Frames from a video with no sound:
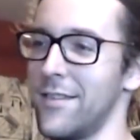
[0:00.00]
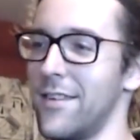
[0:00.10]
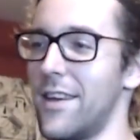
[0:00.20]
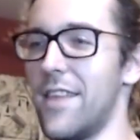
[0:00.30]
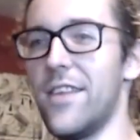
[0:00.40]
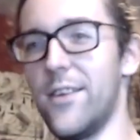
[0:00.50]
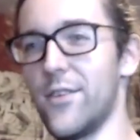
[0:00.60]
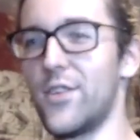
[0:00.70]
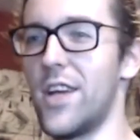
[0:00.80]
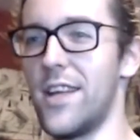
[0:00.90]
And then you're
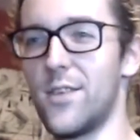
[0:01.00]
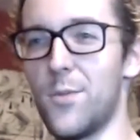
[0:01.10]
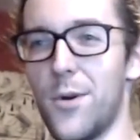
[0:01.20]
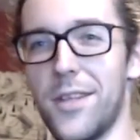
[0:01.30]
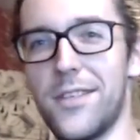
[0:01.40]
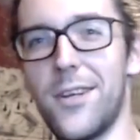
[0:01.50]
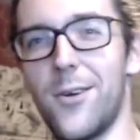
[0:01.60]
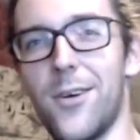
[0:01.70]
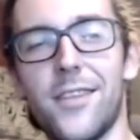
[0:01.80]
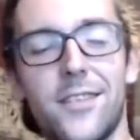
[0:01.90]
chain smoking
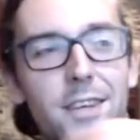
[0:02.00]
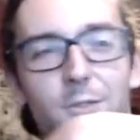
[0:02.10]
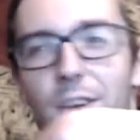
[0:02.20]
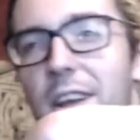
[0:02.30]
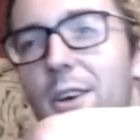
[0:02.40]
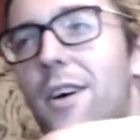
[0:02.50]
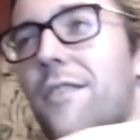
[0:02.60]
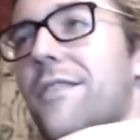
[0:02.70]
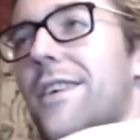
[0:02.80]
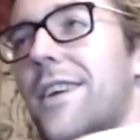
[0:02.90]
cigarettes and drinking
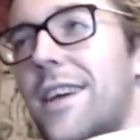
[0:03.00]
coffee at